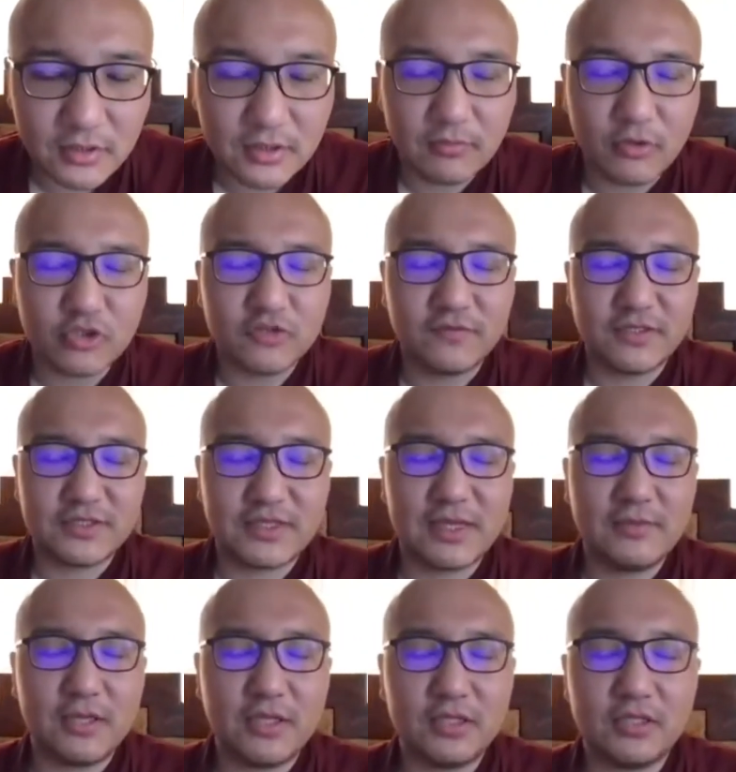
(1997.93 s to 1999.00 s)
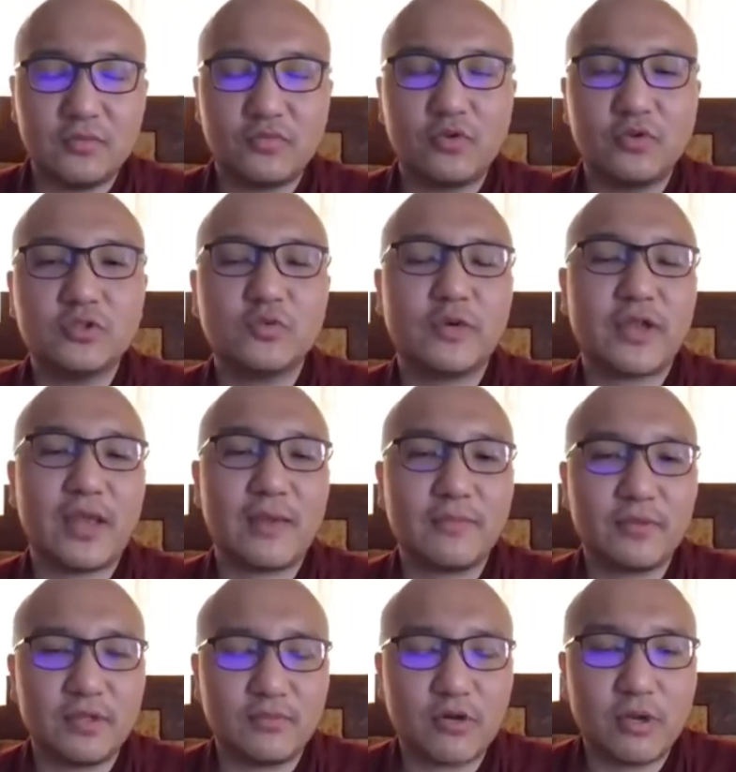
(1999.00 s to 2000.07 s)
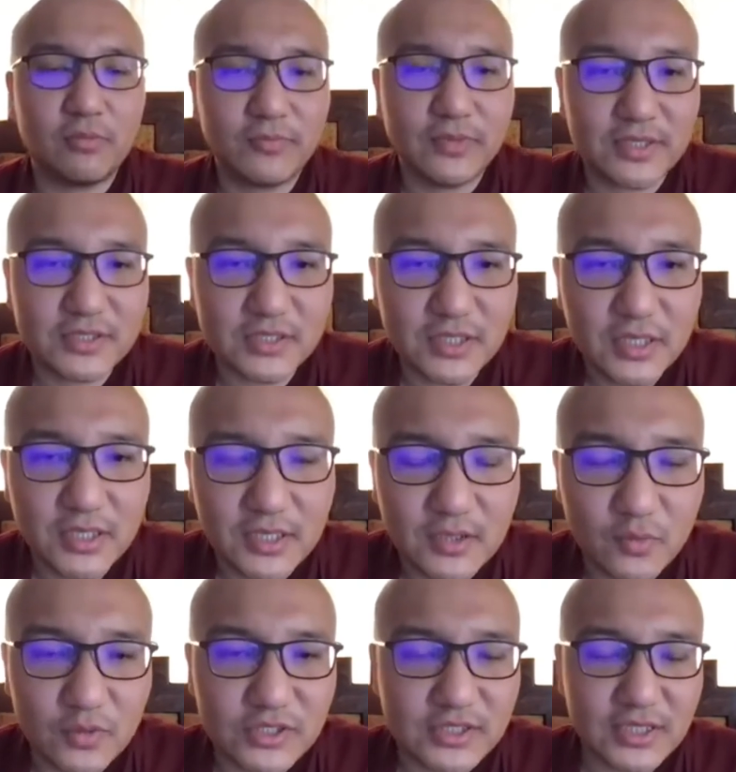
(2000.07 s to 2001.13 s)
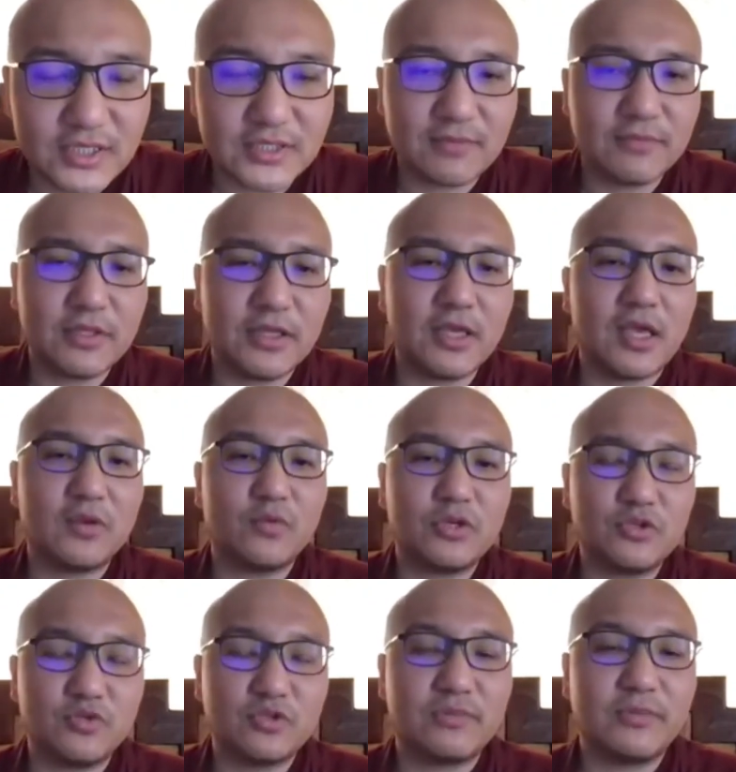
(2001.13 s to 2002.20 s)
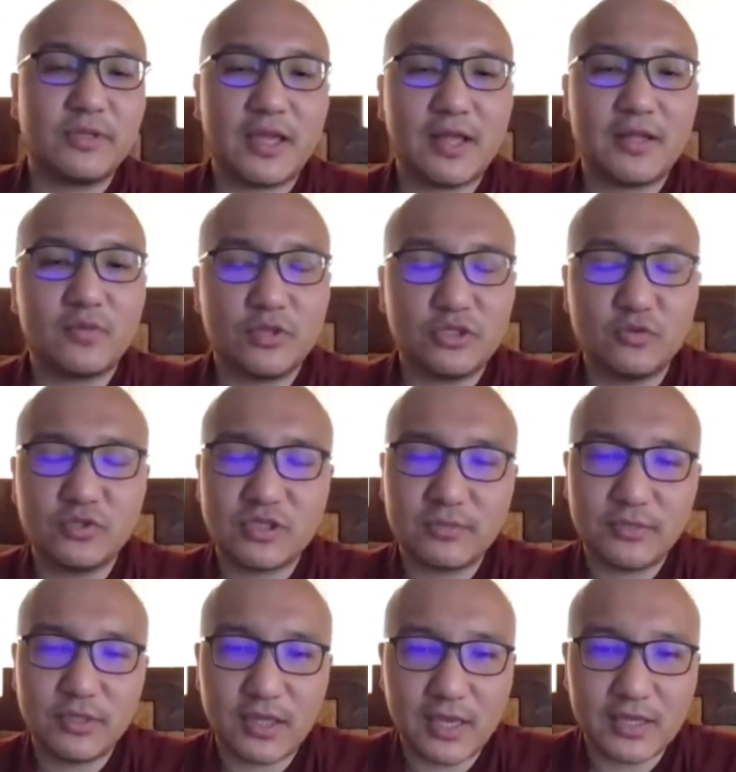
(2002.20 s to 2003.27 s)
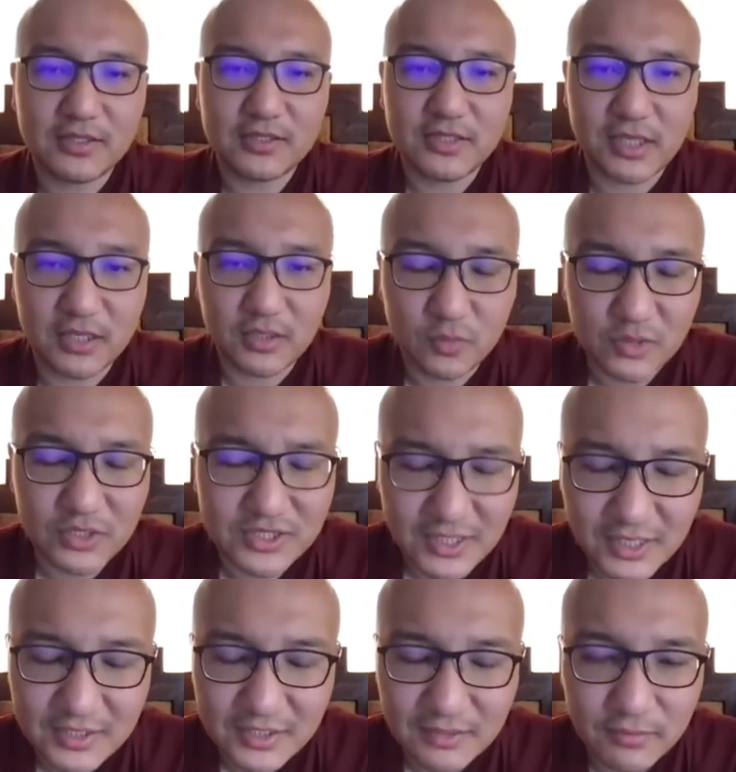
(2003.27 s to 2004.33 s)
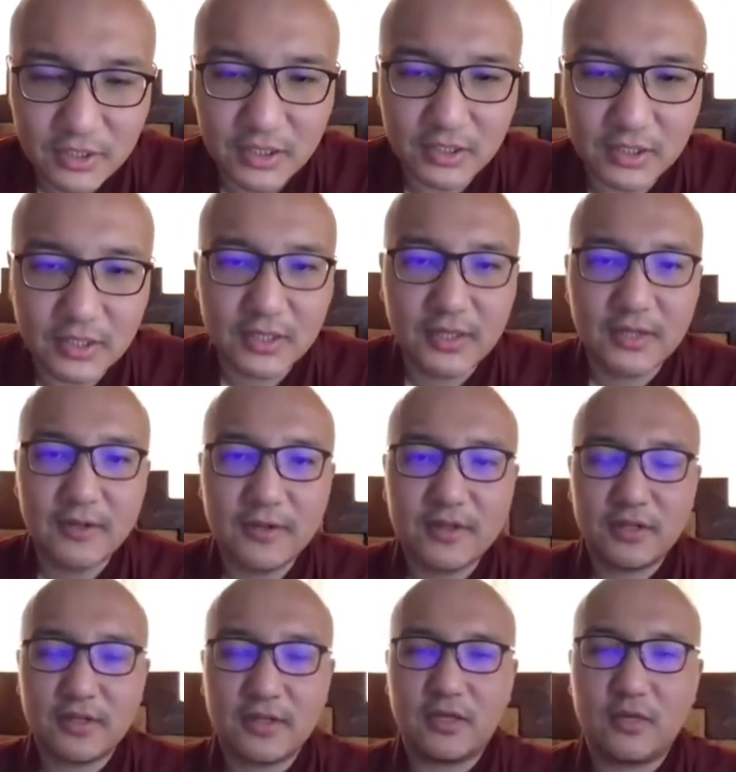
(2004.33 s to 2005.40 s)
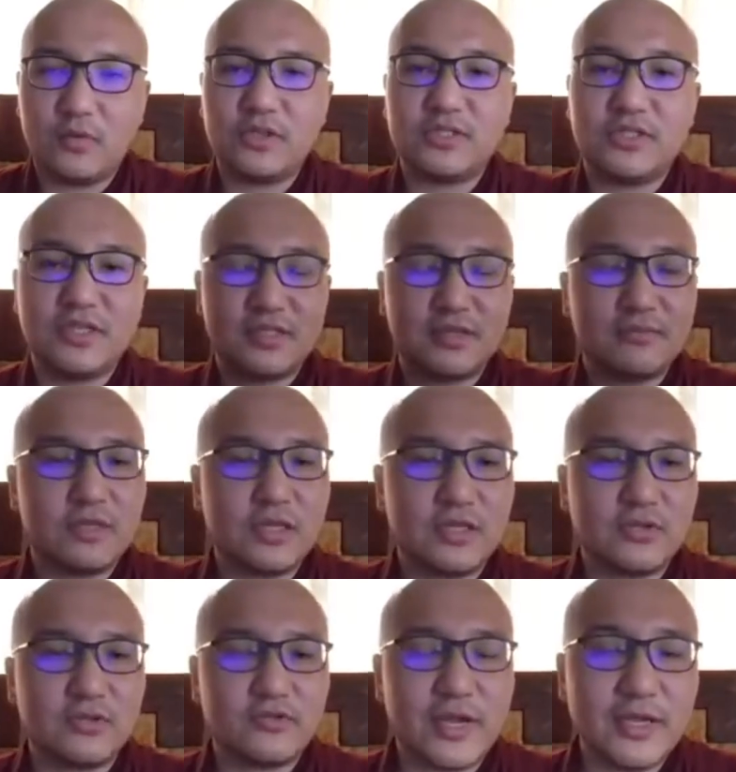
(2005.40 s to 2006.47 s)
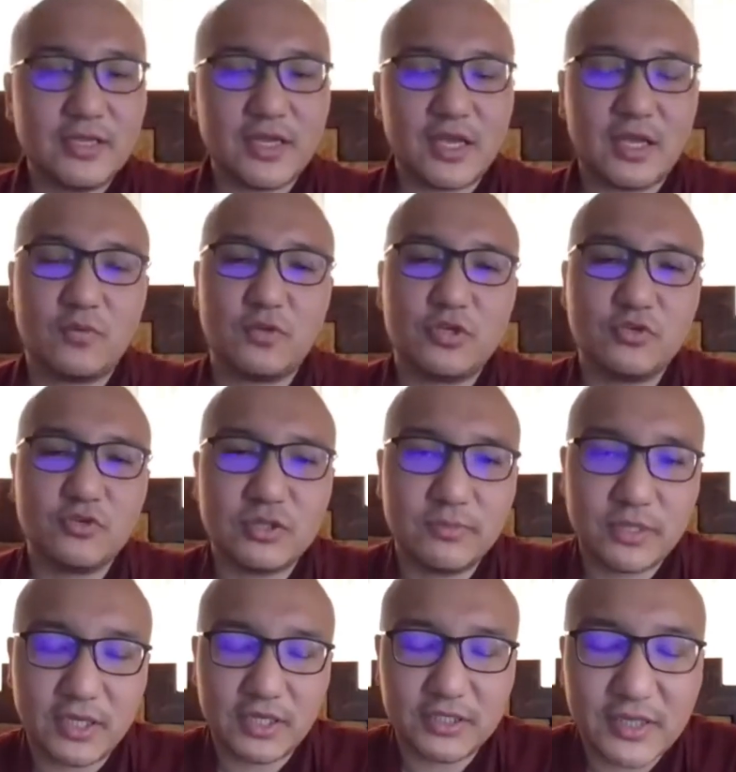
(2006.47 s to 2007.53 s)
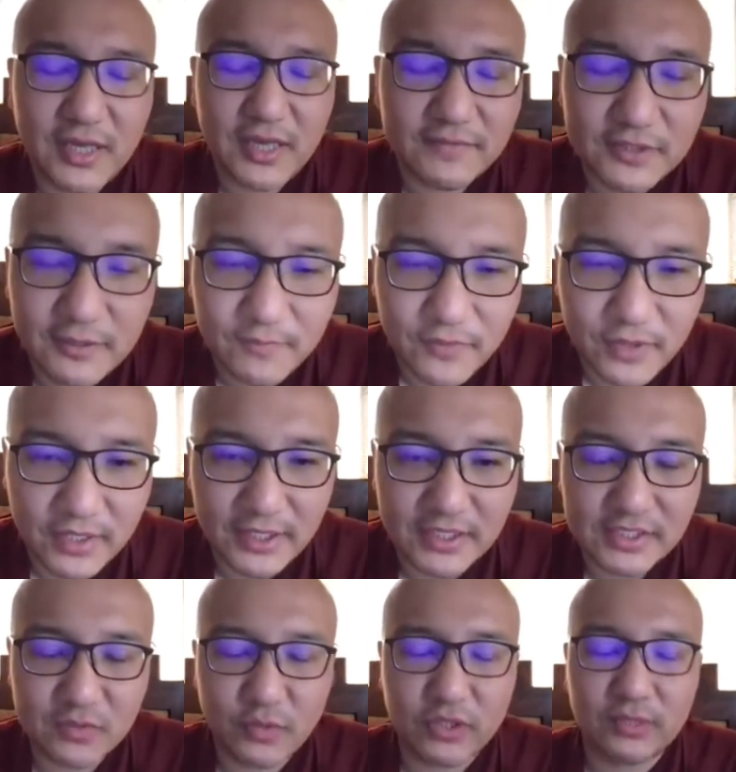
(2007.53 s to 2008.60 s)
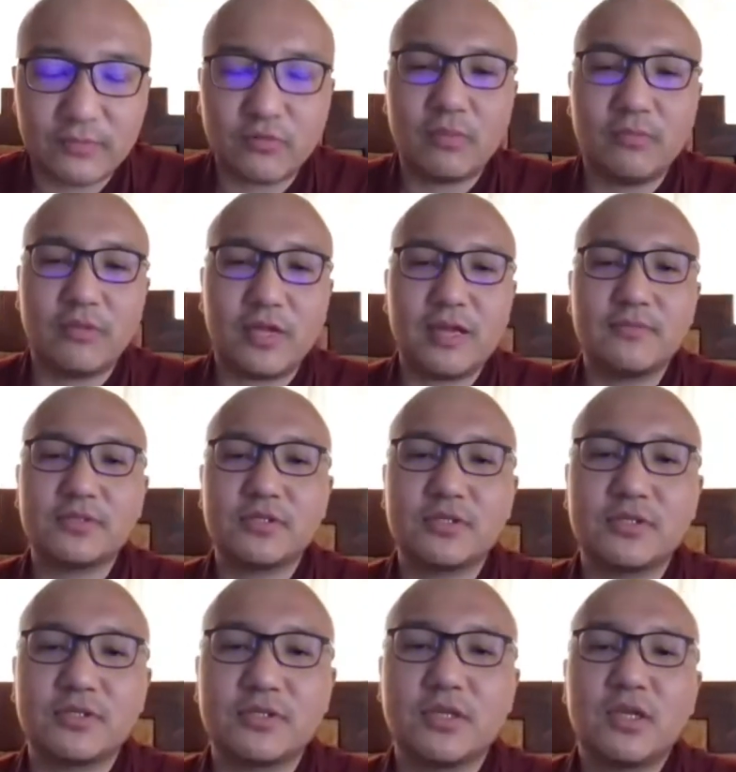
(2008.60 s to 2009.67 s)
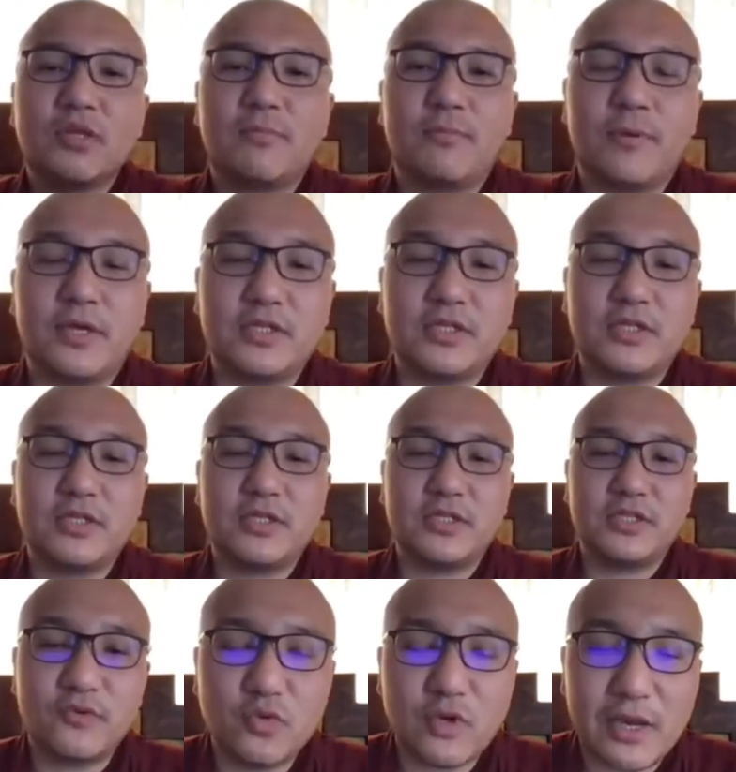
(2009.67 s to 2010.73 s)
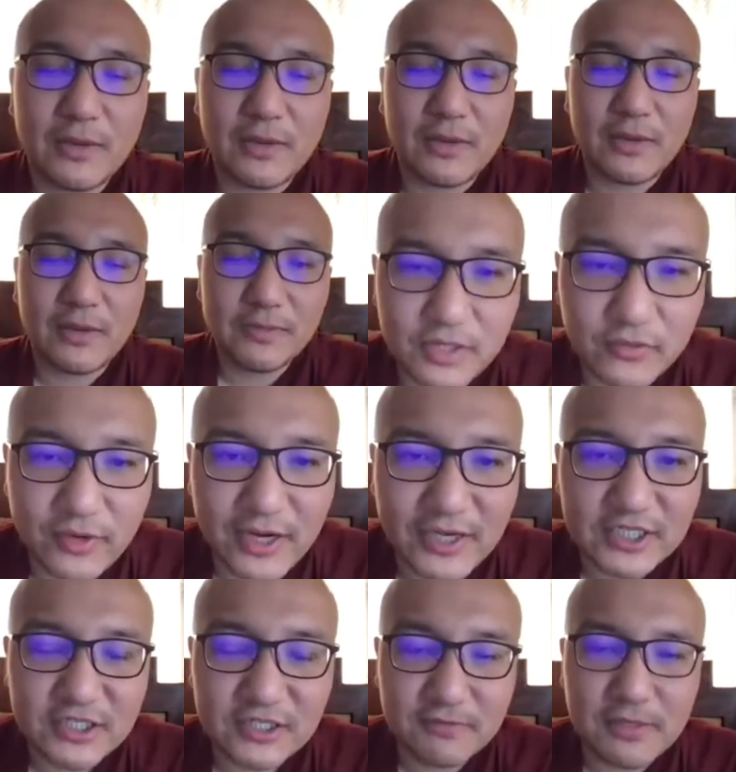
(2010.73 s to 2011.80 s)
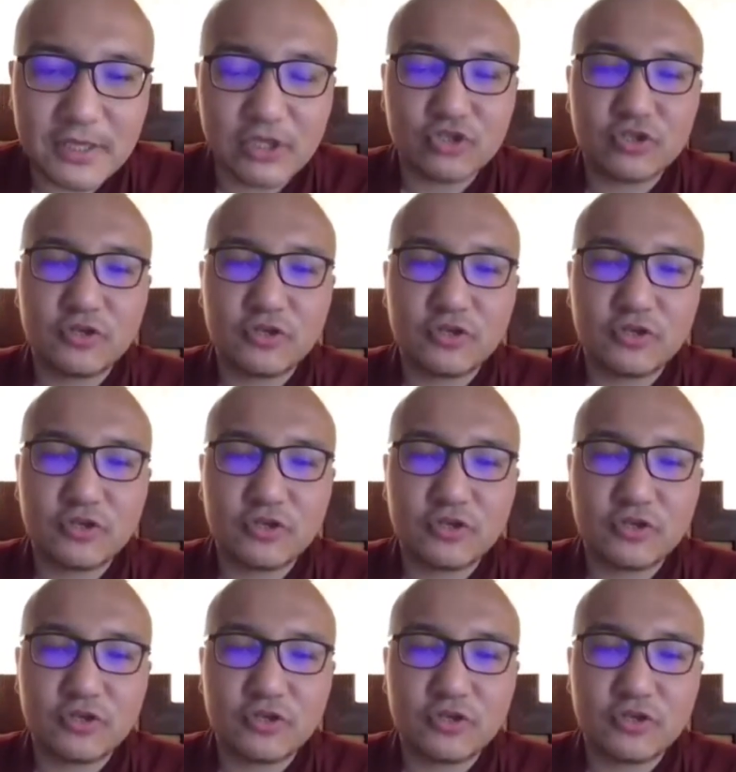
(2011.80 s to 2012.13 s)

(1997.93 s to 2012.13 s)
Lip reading: of the time in the world, what happened, the problem is we say something and we do something else. We do something else and we say something in the right and we do something in the left, and that's where the problem comes. But if you upkeep the right speech,